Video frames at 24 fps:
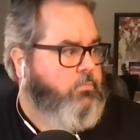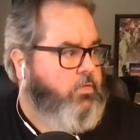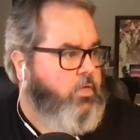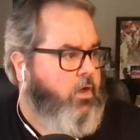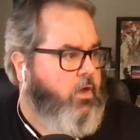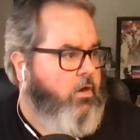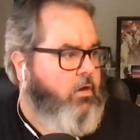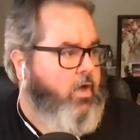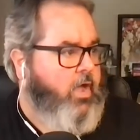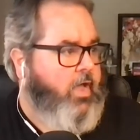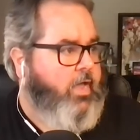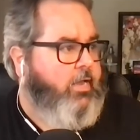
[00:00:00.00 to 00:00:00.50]

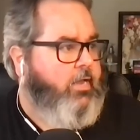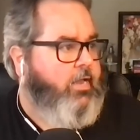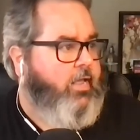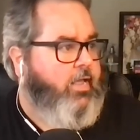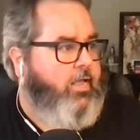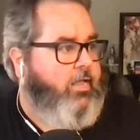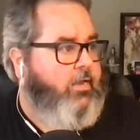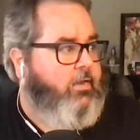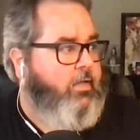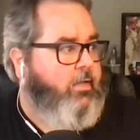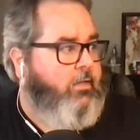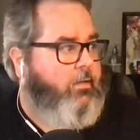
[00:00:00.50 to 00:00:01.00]
All right,
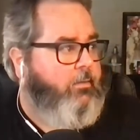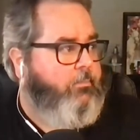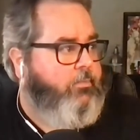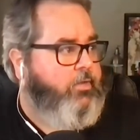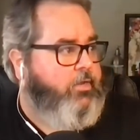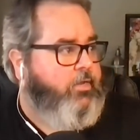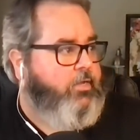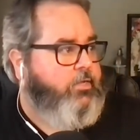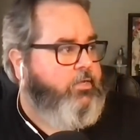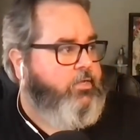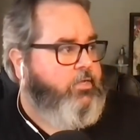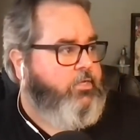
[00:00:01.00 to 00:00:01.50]
and uh, I'm
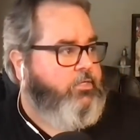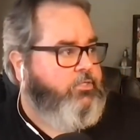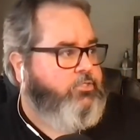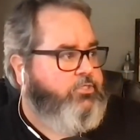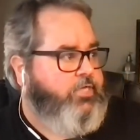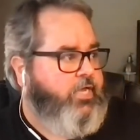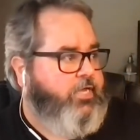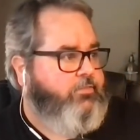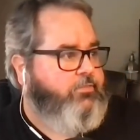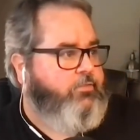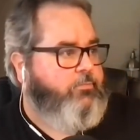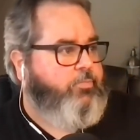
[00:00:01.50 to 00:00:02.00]
going to
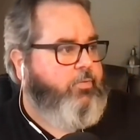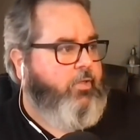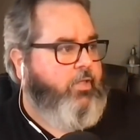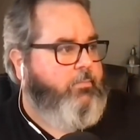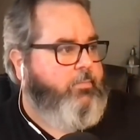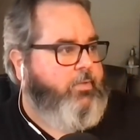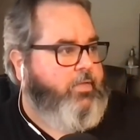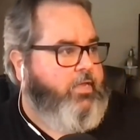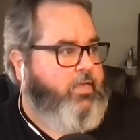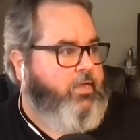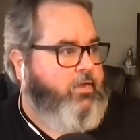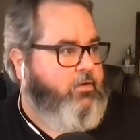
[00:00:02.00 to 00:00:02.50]
check the
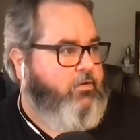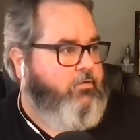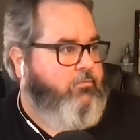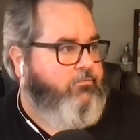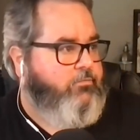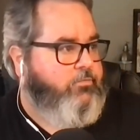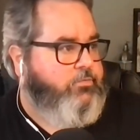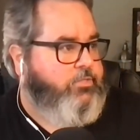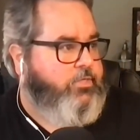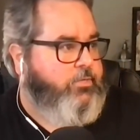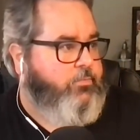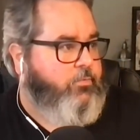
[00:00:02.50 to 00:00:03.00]
plumbing here
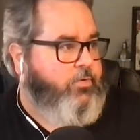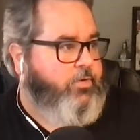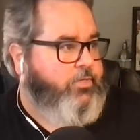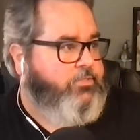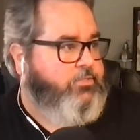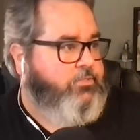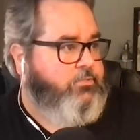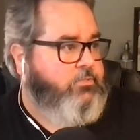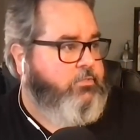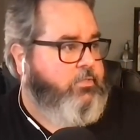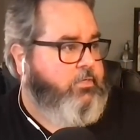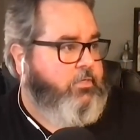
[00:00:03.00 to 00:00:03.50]
for some
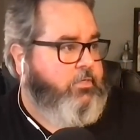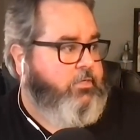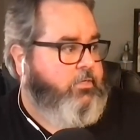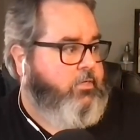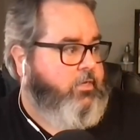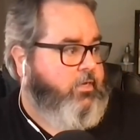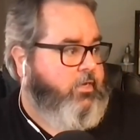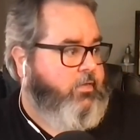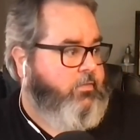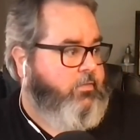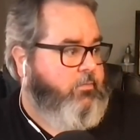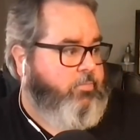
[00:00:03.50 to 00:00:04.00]
reason.
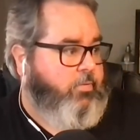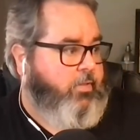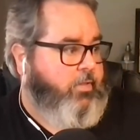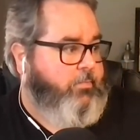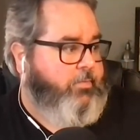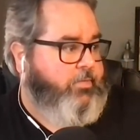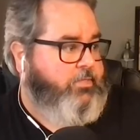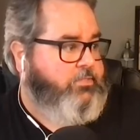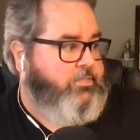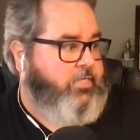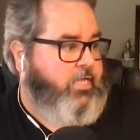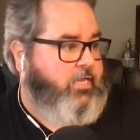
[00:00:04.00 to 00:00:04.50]
Uh, the
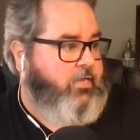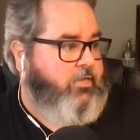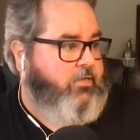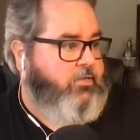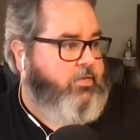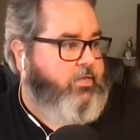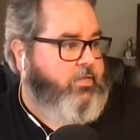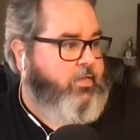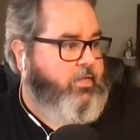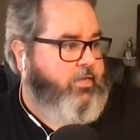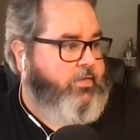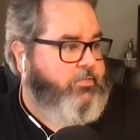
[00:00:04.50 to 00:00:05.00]
plumbing's not
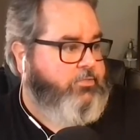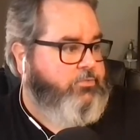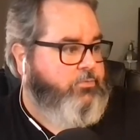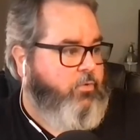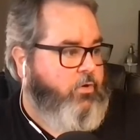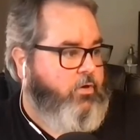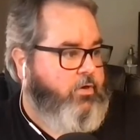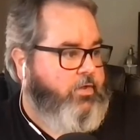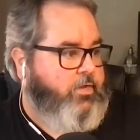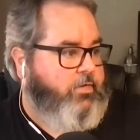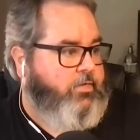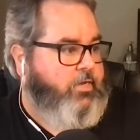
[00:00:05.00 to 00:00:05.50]
looking like it's
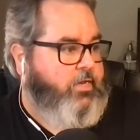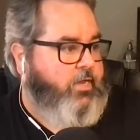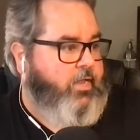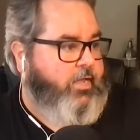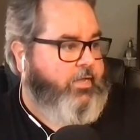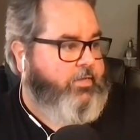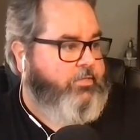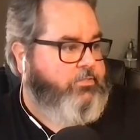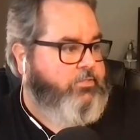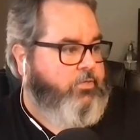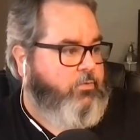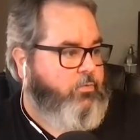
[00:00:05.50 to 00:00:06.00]
working
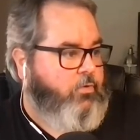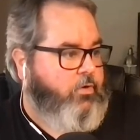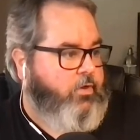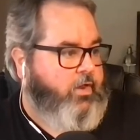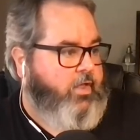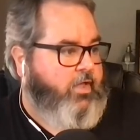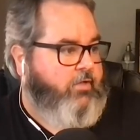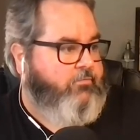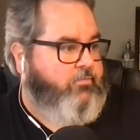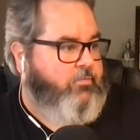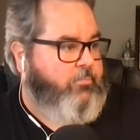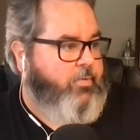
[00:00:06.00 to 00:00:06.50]
today, so we're going to
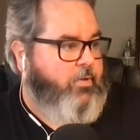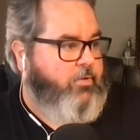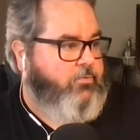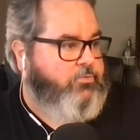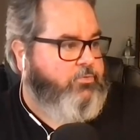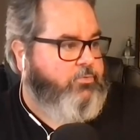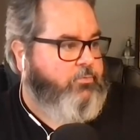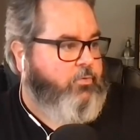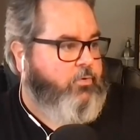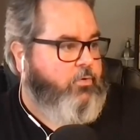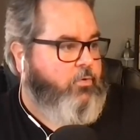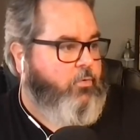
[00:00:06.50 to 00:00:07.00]
have to post
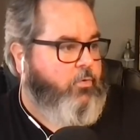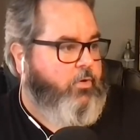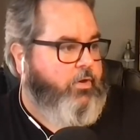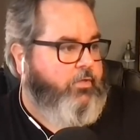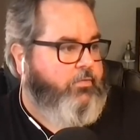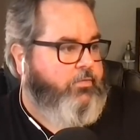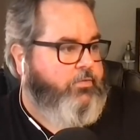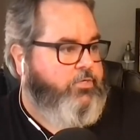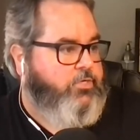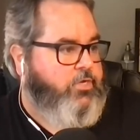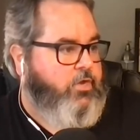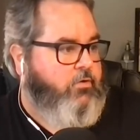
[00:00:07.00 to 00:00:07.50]
a recording
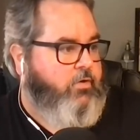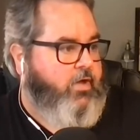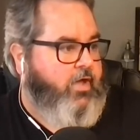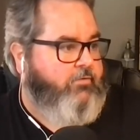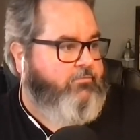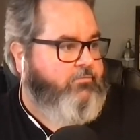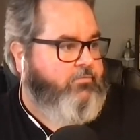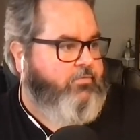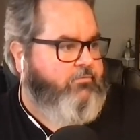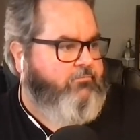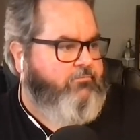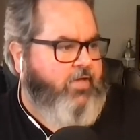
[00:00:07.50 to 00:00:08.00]
of the show
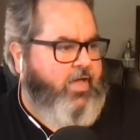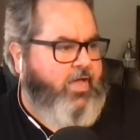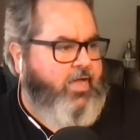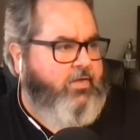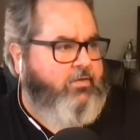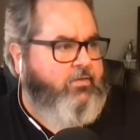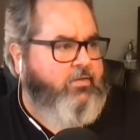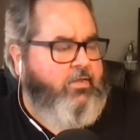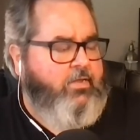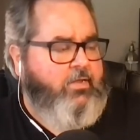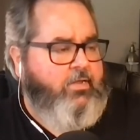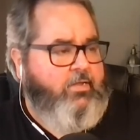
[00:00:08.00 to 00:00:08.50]
after the
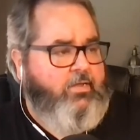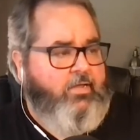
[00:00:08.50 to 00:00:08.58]
fact.